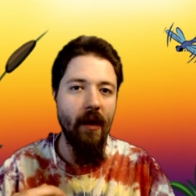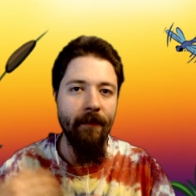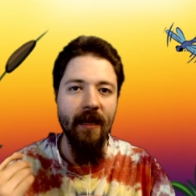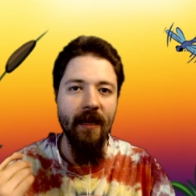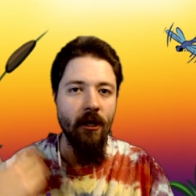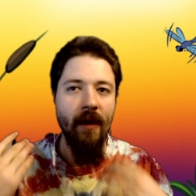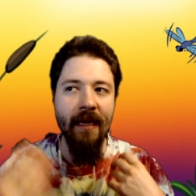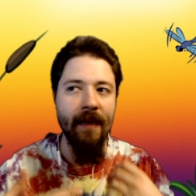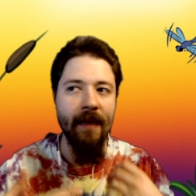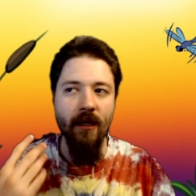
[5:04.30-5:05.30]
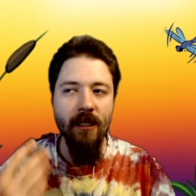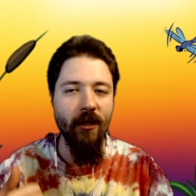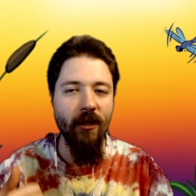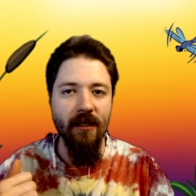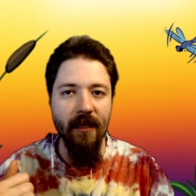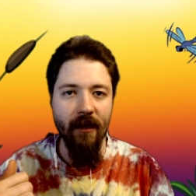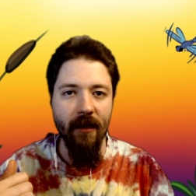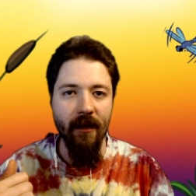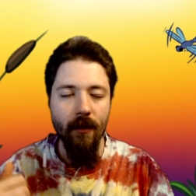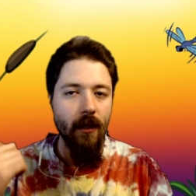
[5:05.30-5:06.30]
Plateau and get more experience there.
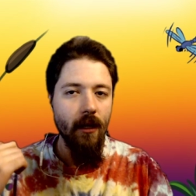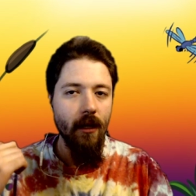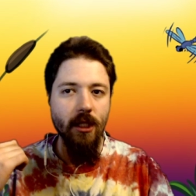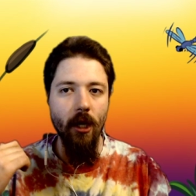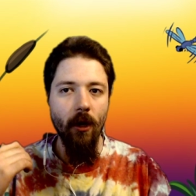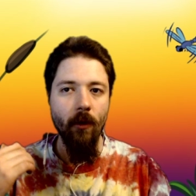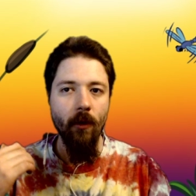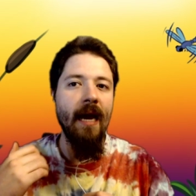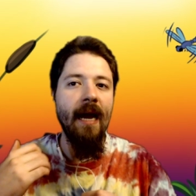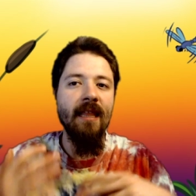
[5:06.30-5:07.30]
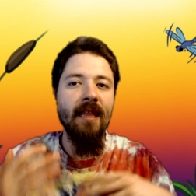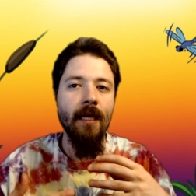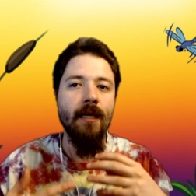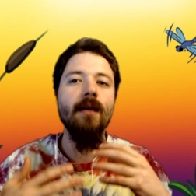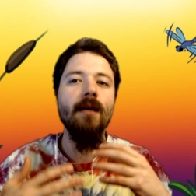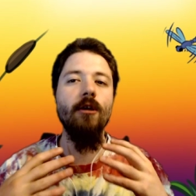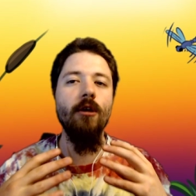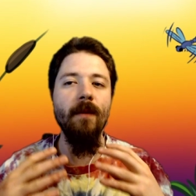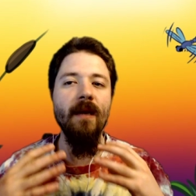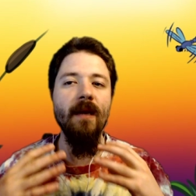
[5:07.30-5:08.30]
So that I think could
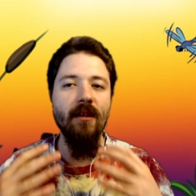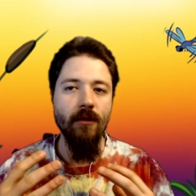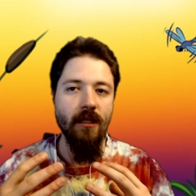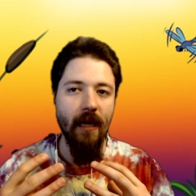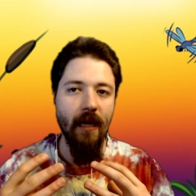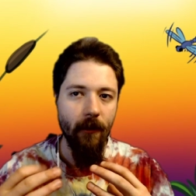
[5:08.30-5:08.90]
be another step.